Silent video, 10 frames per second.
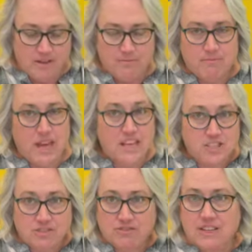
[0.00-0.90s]

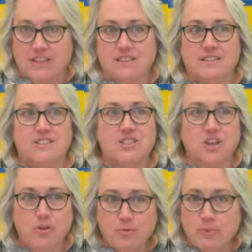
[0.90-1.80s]
measuring,
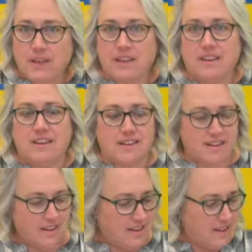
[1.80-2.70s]
scooping,